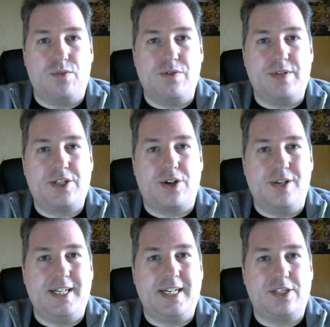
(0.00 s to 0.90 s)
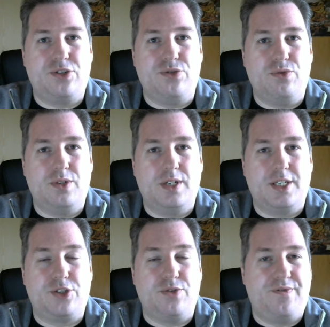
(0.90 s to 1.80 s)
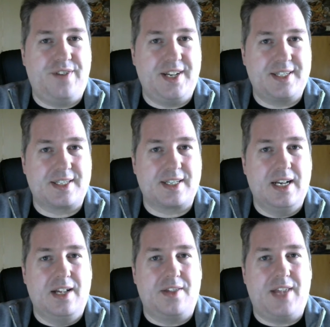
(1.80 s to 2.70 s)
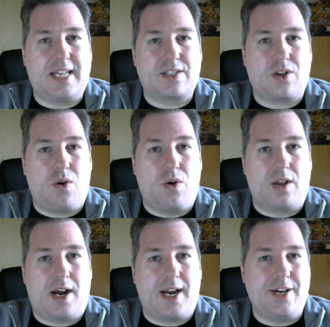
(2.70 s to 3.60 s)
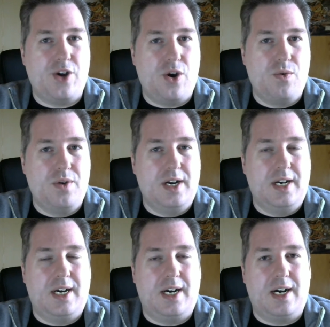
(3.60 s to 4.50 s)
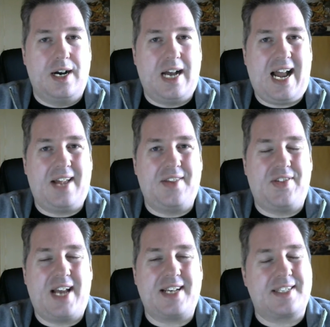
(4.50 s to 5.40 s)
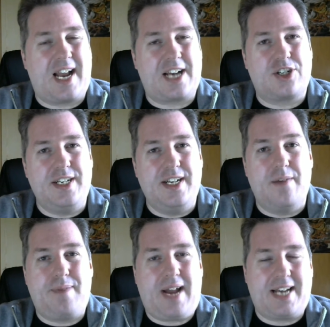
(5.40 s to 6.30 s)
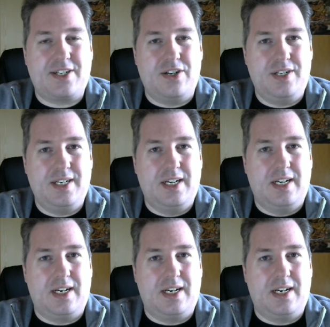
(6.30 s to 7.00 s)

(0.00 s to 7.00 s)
we're returning to Fitz. That's all I know, and that is actually a pattern